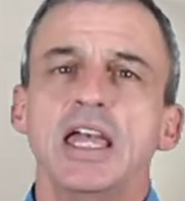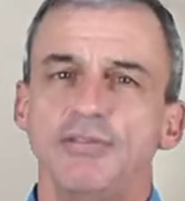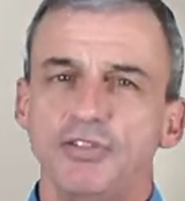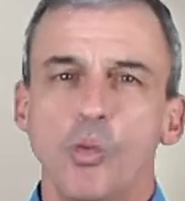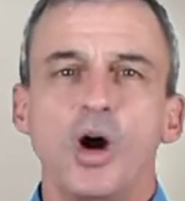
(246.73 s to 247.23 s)

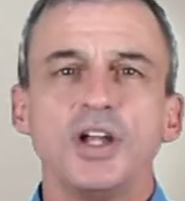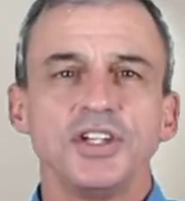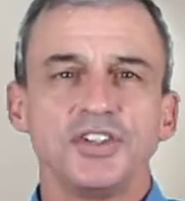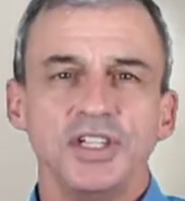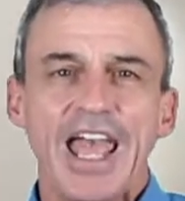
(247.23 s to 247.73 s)
If you want
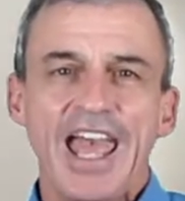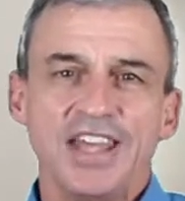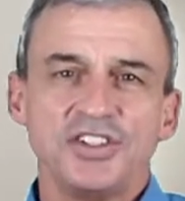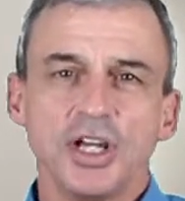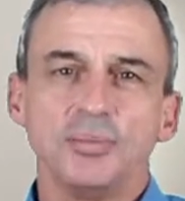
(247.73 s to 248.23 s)
to
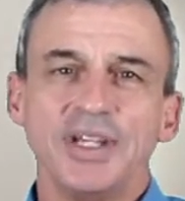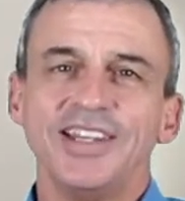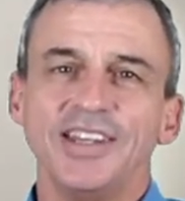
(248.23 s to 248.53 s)
add something,